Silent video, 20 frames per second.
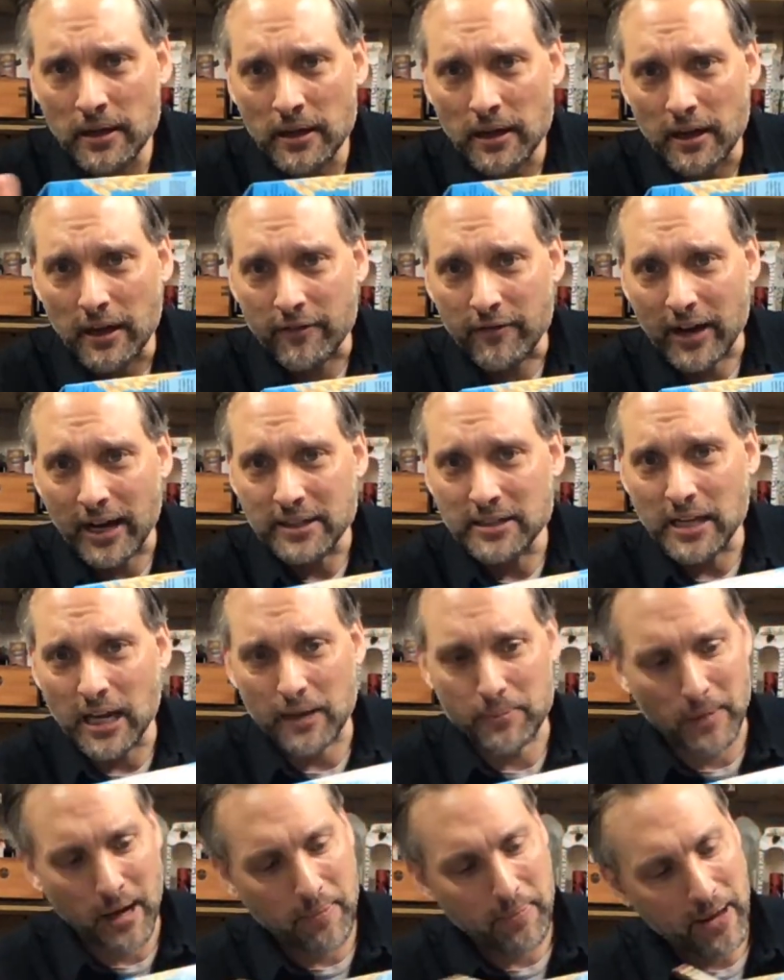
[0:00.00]
If I take
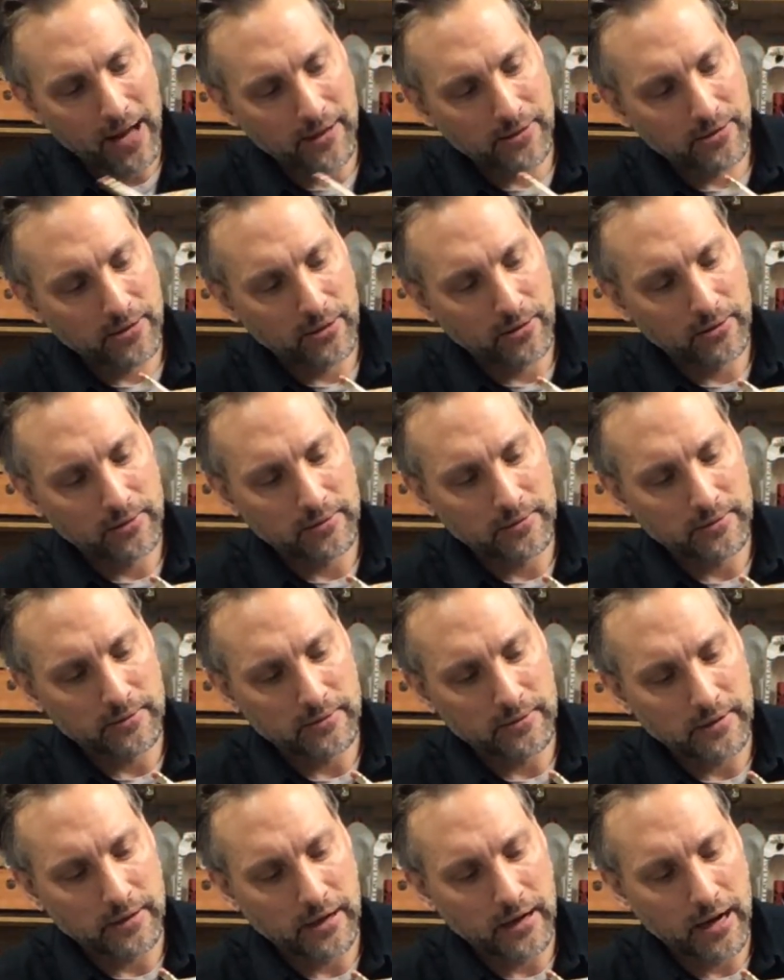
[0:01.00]
my pencil
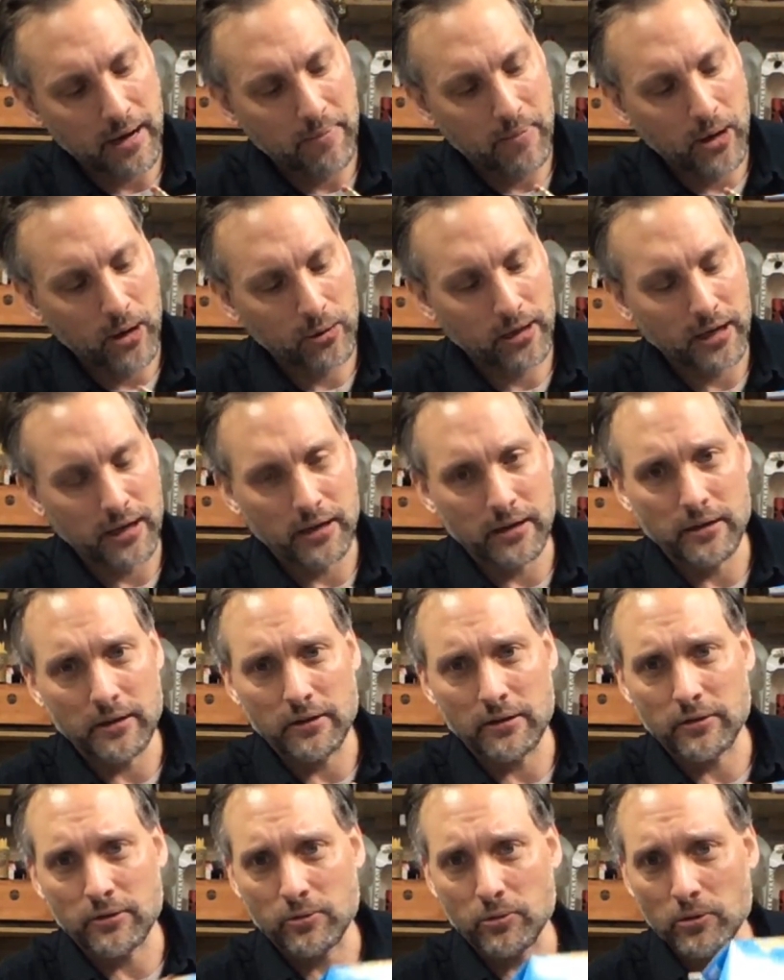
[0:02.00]
and I poke it
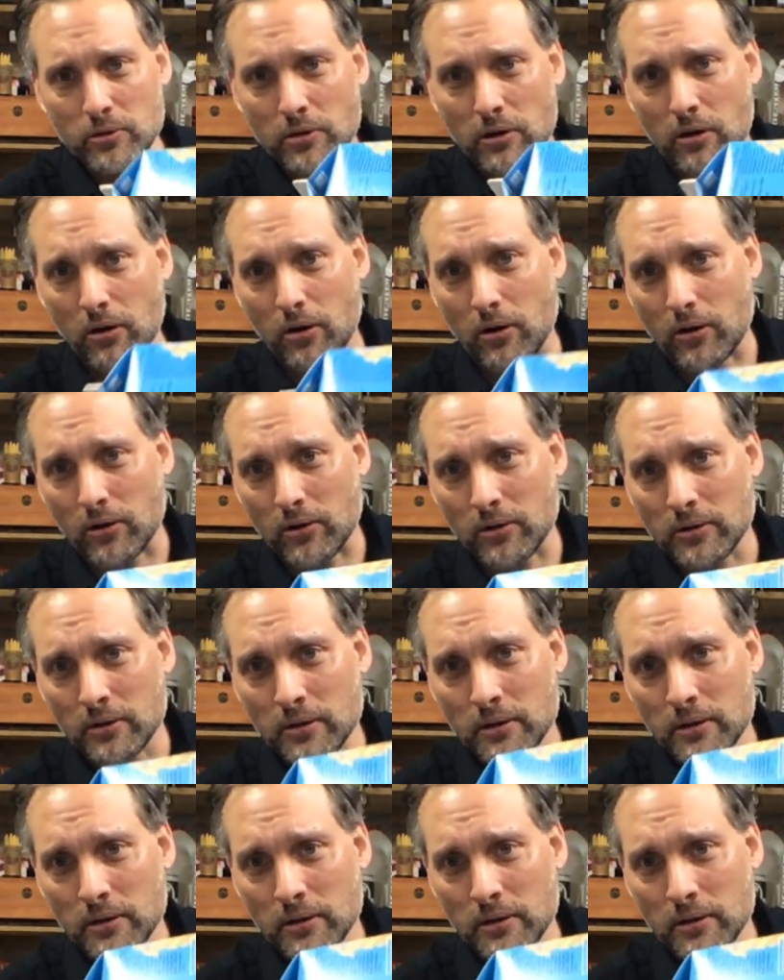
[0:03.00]
through the hole